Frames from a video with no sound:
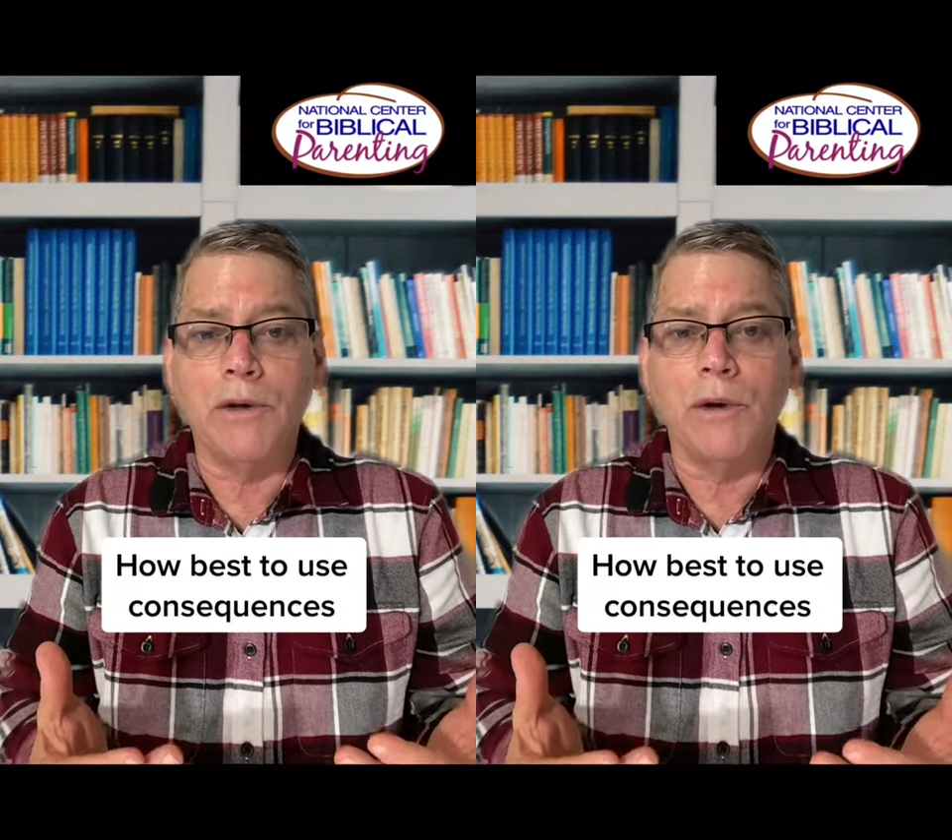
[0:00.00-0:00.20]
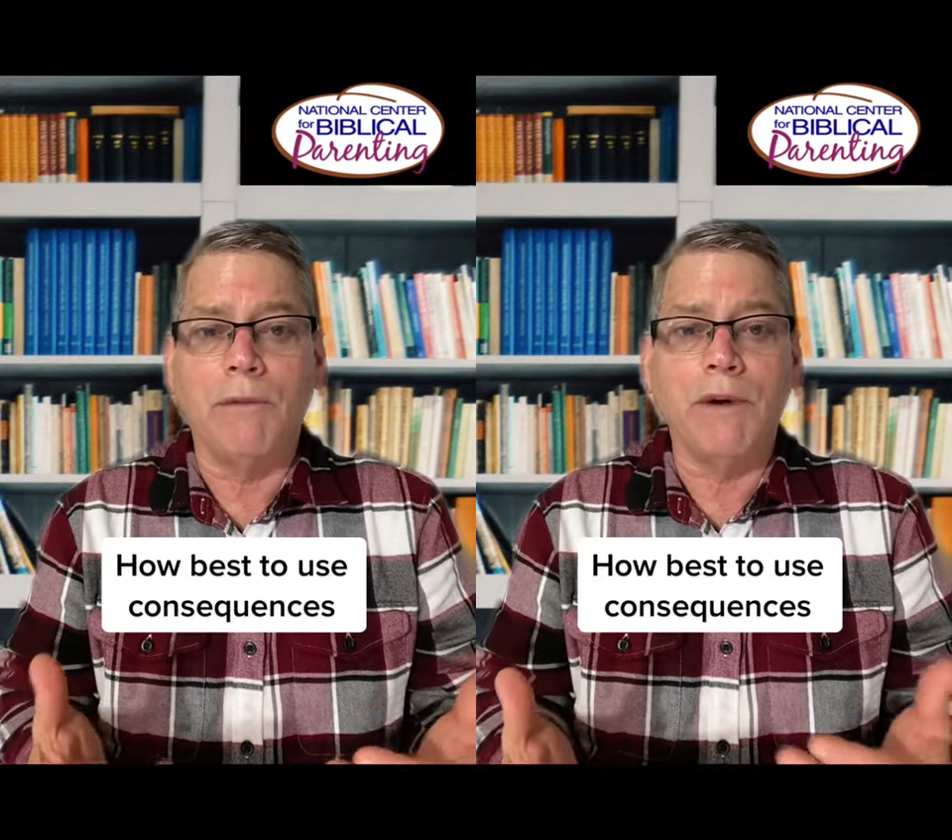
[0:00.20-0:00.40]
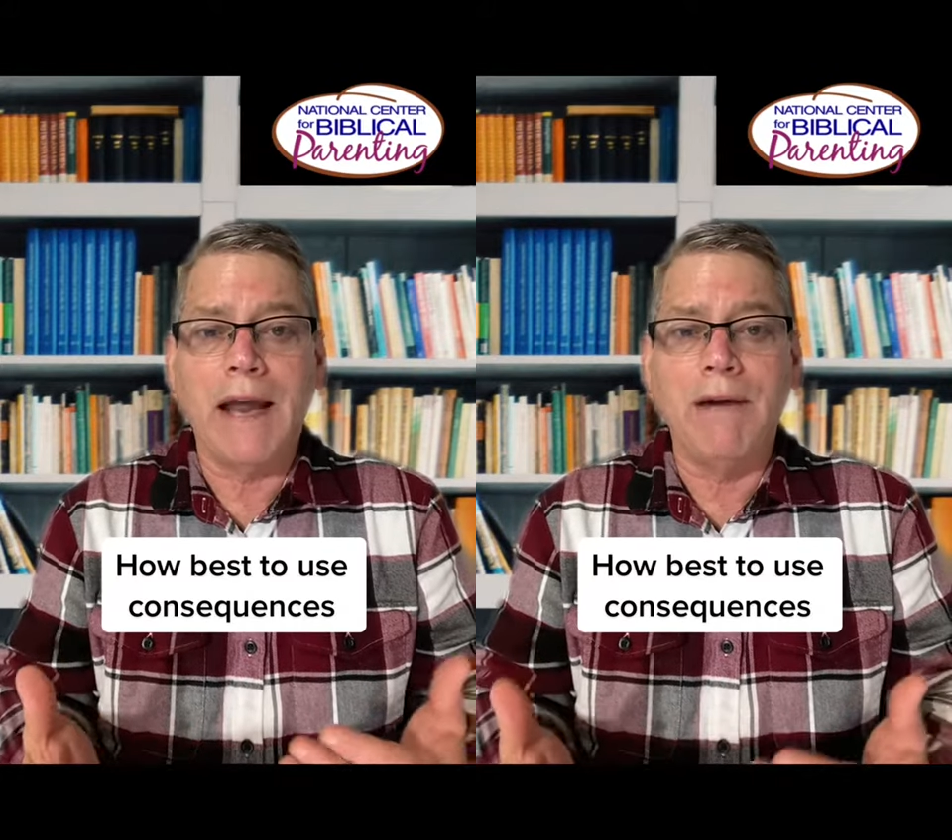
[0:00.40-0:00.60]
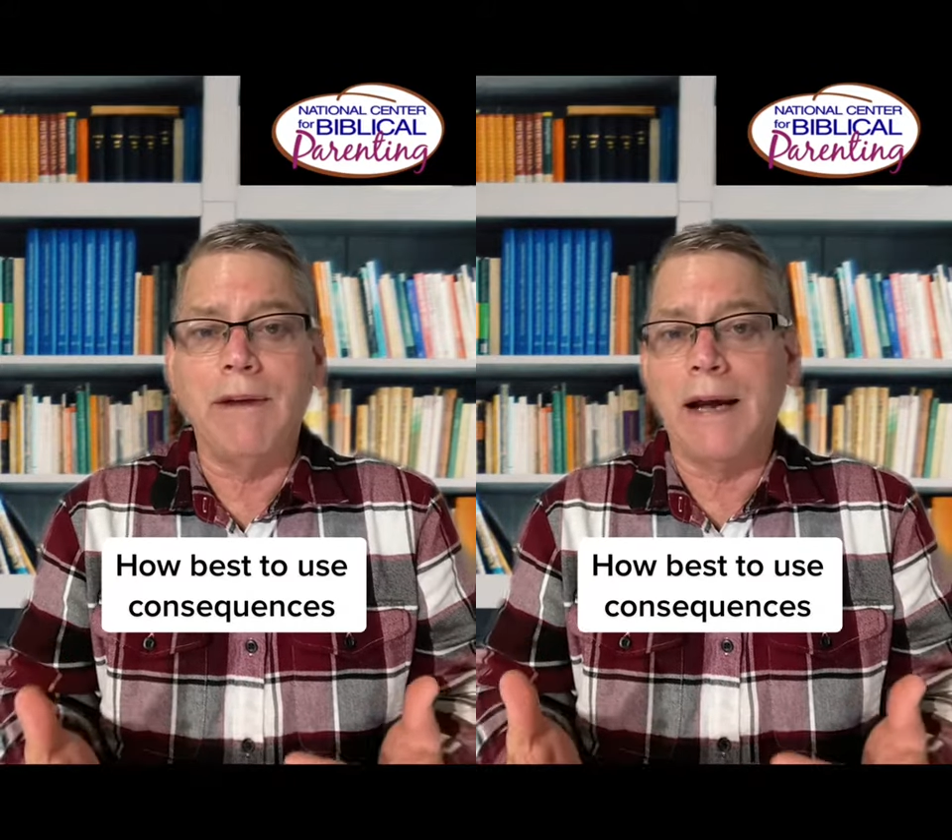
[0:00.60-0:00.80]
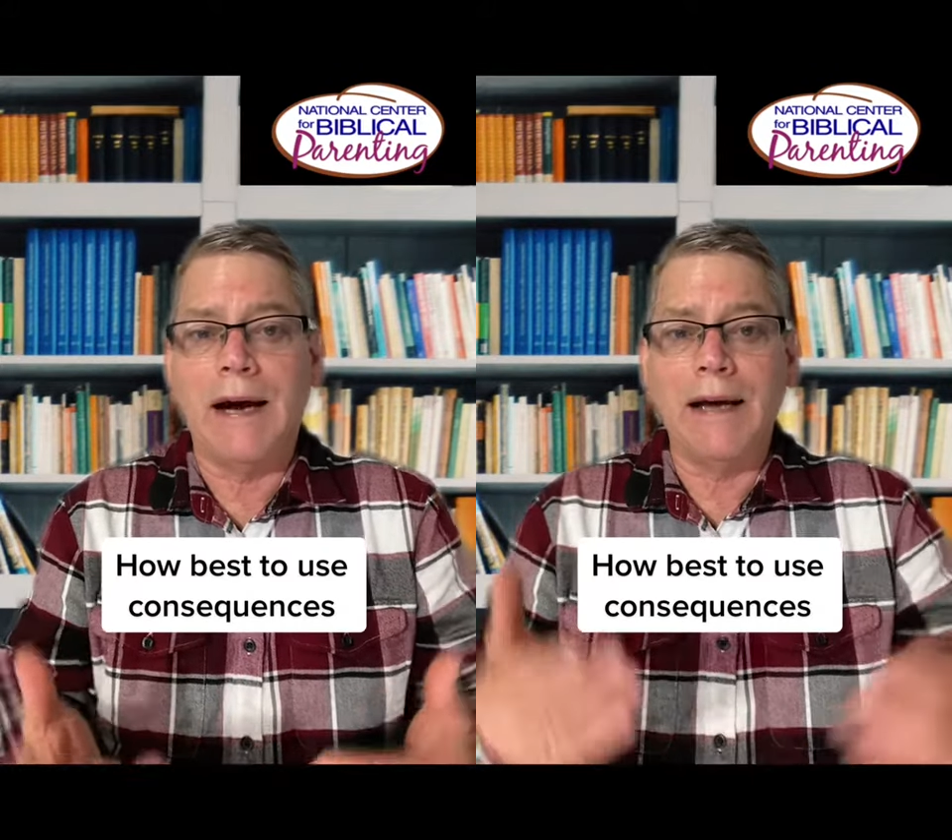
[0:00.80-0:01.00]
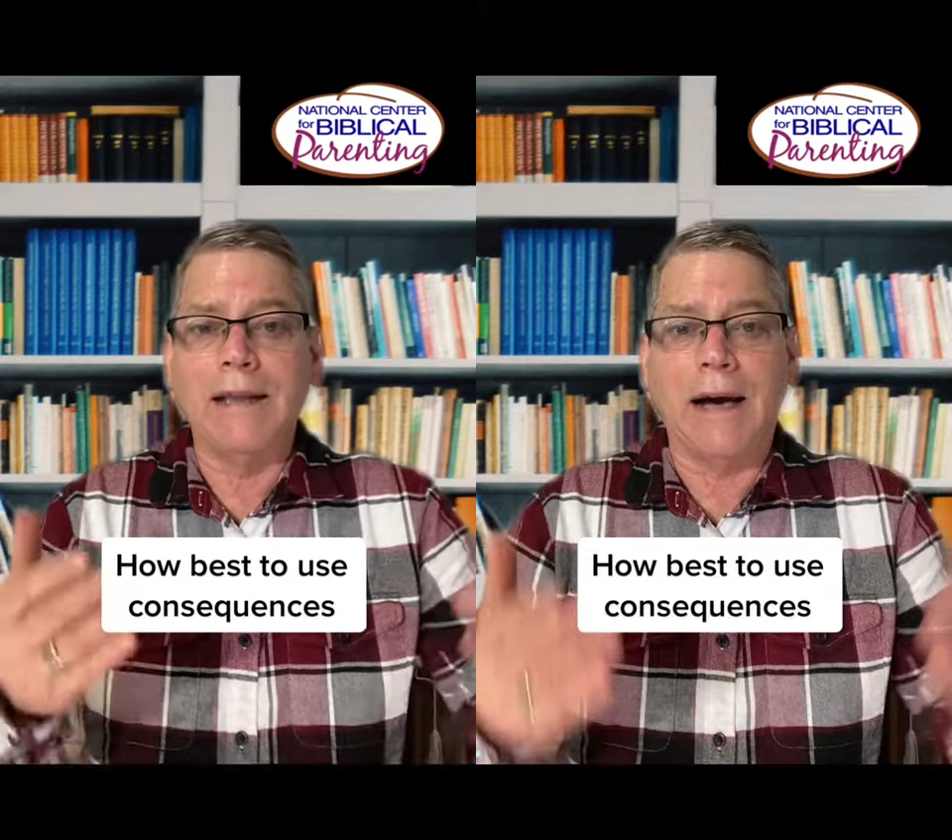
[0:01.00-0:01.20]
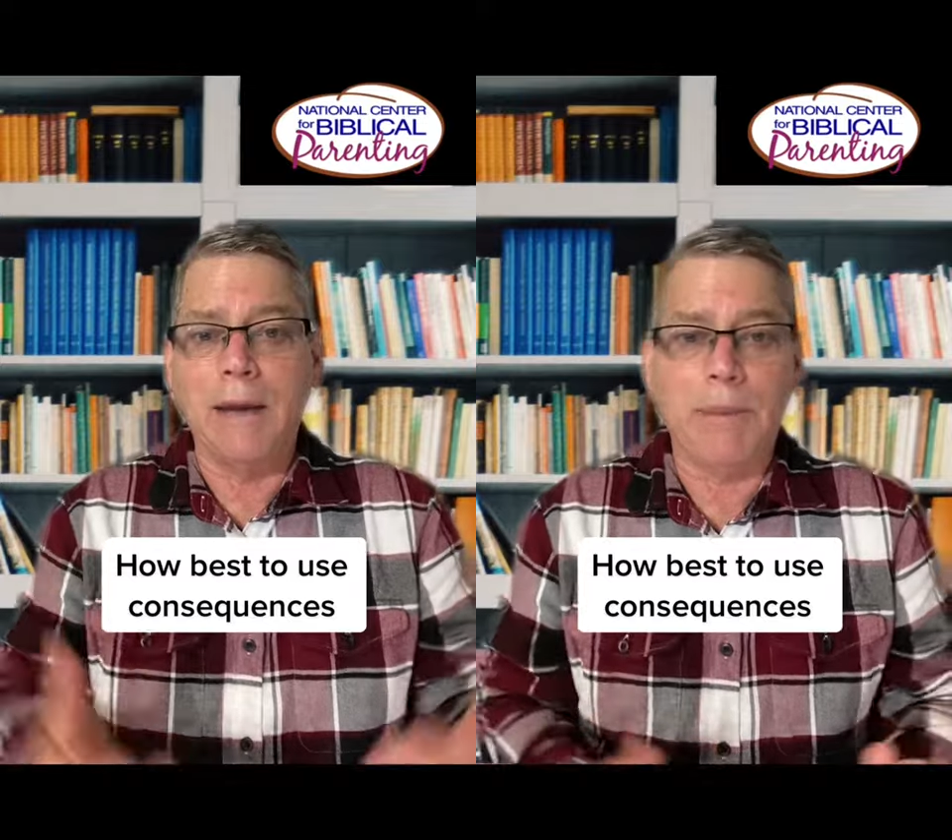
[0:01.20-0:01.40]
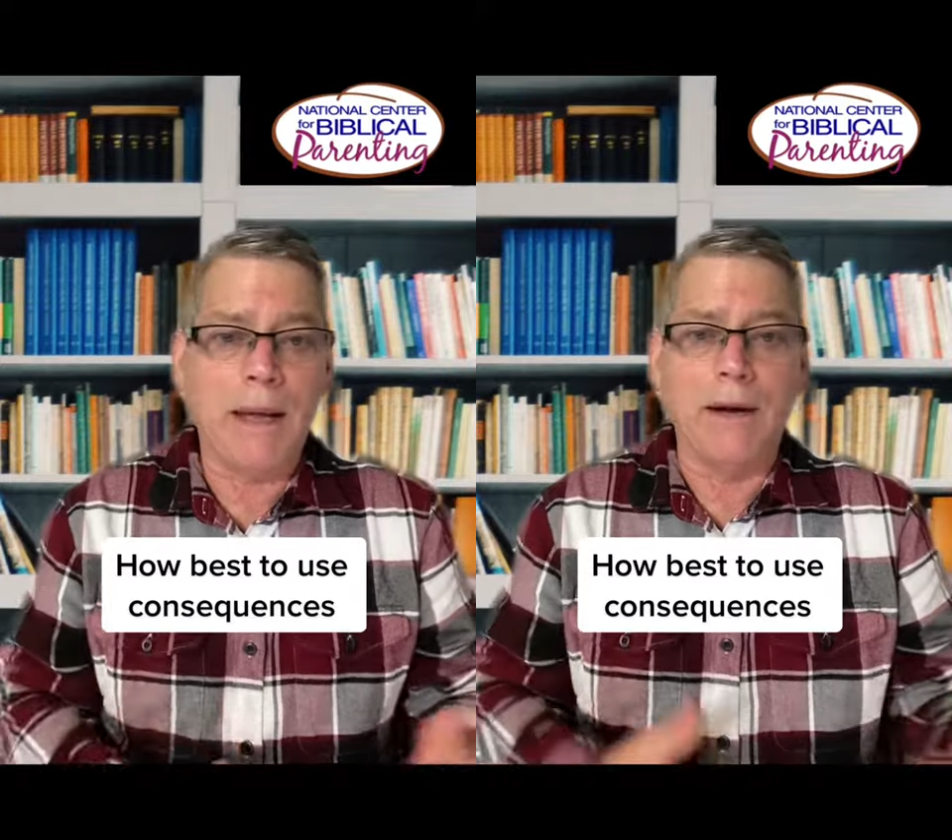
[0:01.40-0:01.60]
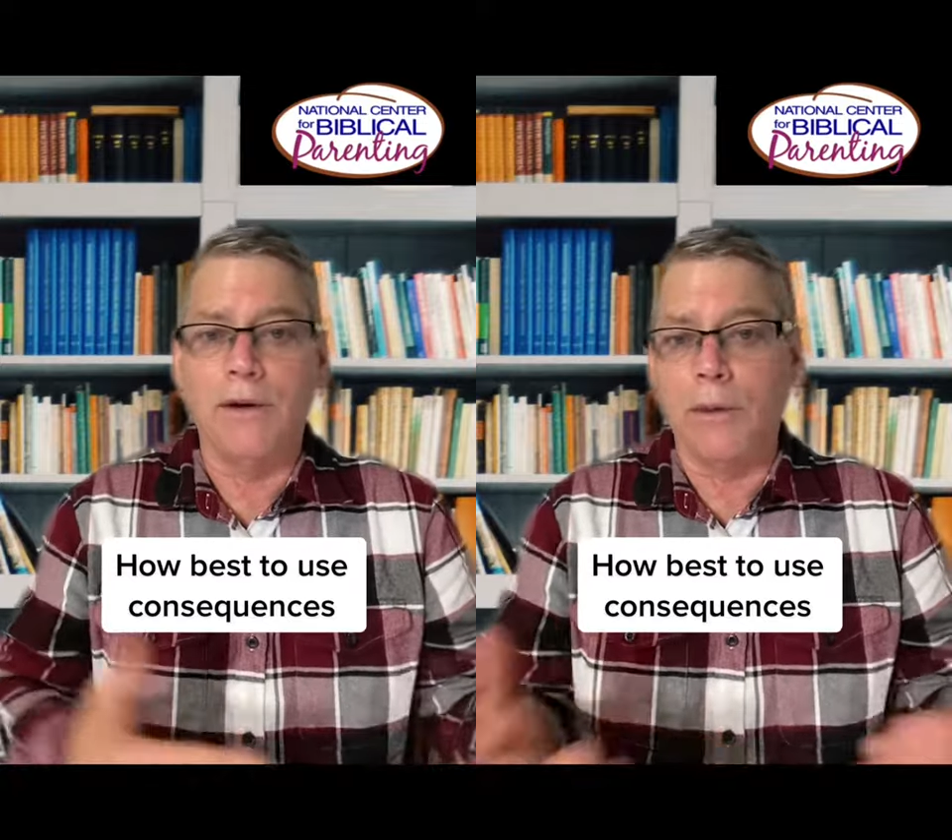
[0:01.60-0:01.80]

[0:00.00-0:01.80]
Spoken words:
you're often having to hide the iPad under